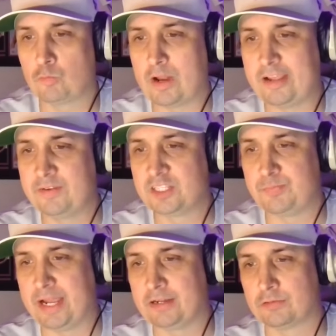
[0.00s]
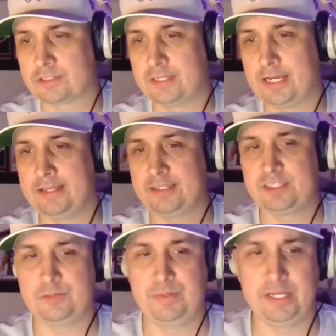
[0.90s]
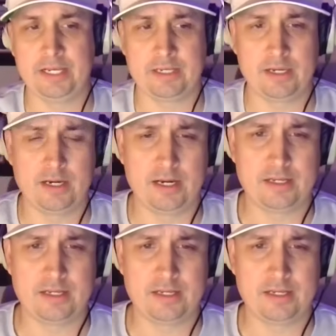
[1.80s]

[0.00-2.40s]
Ravens Bengals tonight, this is big.